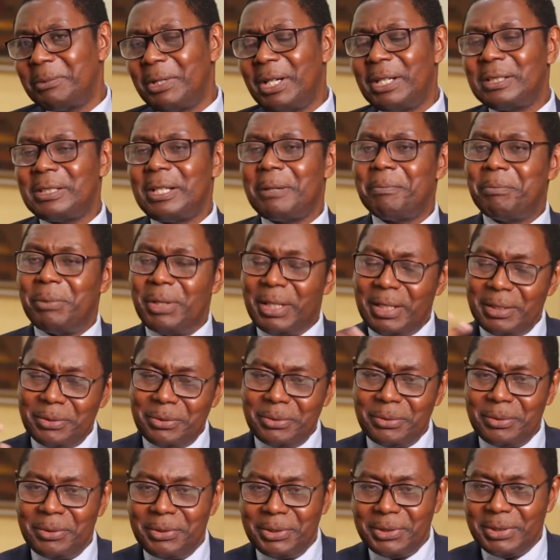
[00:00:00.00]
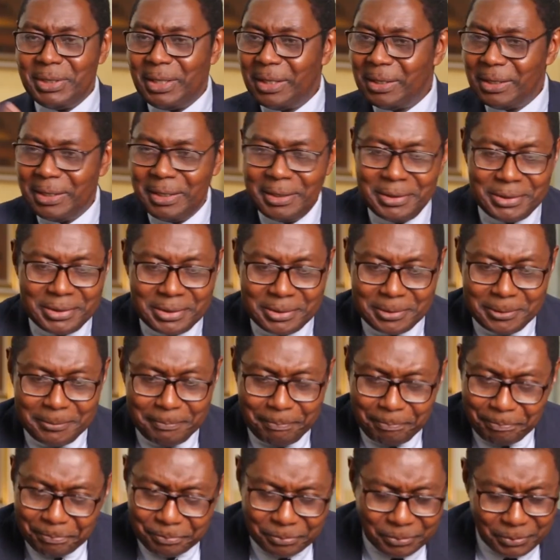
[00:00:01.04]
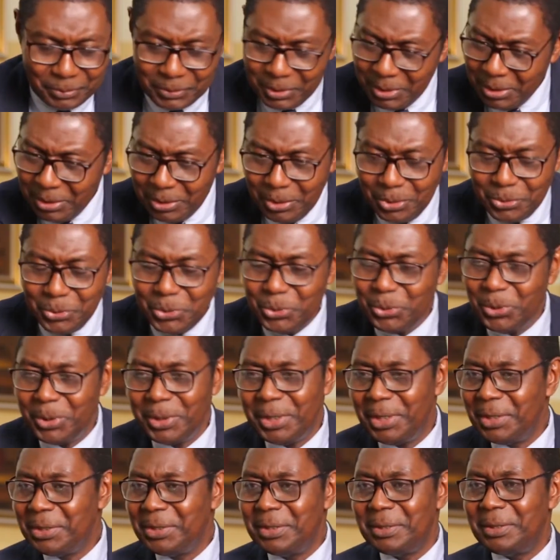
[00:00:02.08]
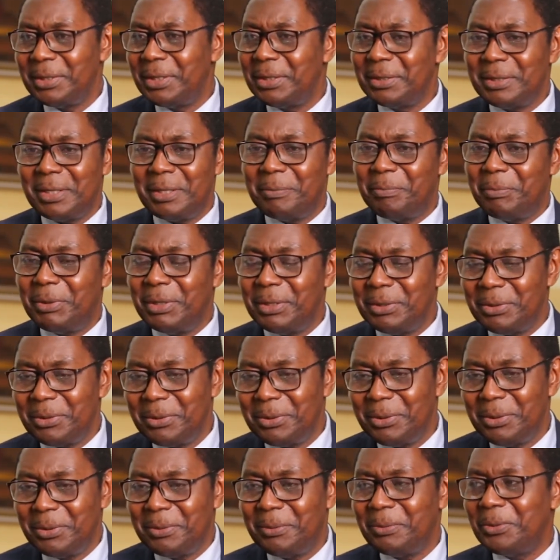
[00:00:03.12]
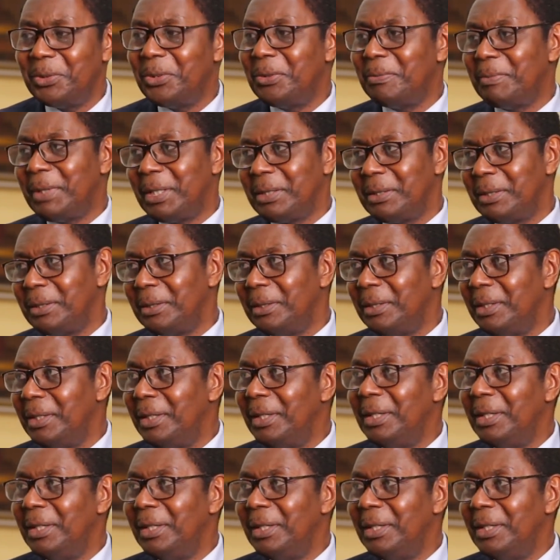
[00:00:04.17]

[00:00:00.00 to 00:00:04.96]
I had applied to Christian Council on 2 occasions. They said, please, no money.